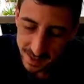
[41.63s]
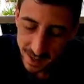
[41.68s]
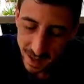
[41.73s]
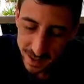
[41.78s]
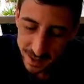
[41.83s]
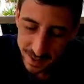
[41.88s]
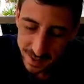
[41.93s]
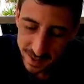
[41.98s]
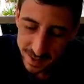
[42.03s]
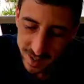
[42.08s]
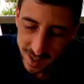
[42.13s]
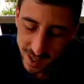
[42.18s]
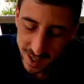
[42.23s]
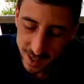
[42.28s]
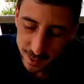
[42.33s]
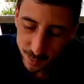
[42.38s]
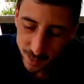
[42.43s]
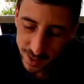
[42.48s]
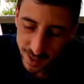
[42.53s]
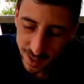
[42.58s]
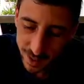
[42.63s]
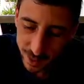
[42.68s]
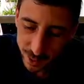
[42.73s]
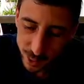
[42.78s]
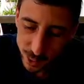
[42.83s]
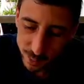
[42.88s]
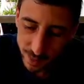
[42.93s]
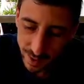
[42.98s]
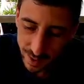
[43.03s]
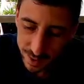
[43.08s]
Guys, on this ticket, we've got a
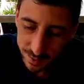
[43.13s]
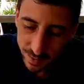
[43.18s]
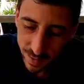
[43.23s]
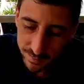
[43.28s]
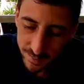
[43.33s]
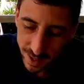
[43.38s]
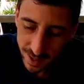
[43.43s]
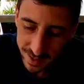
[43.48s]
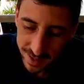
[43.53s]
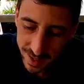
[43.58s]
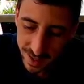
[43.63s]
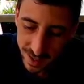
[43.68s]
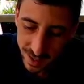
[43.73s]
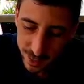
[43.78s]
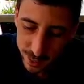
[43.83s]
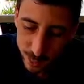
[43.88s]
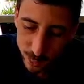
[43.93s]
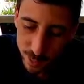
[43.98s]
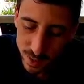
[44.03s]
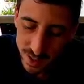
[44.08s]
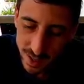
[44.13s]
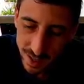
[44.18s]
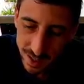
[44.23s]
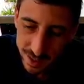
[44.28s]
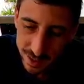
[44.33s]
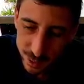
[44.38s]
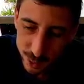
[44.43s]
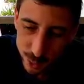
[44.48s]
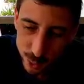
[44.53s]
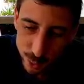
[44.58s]
2x, 5x, 10x,
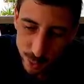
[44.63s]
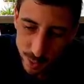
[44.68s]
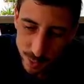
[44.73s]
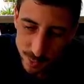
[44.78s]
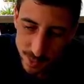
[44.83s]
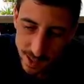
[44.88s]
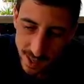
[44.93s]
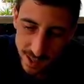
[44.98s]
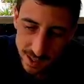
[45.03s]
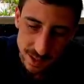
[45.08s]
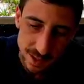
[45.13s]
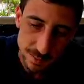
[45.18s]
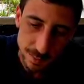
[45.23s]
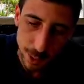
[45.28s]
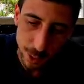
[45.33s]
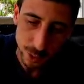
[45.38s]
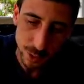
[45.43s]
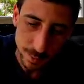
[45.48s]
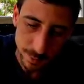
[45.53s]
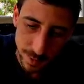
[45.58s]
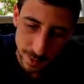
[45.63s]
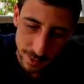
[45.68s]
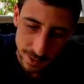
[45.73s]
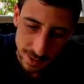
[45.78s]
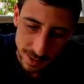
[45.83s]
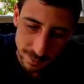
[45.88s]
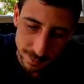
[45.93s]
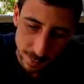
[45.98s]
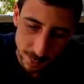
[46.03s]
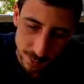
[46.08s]
20x, 200x multiplier
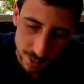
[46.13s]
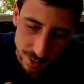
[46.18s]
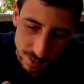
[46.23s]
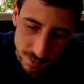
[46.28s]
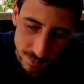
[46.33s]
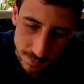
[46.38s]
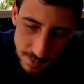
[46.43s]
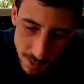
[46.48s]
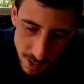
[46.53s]
symbols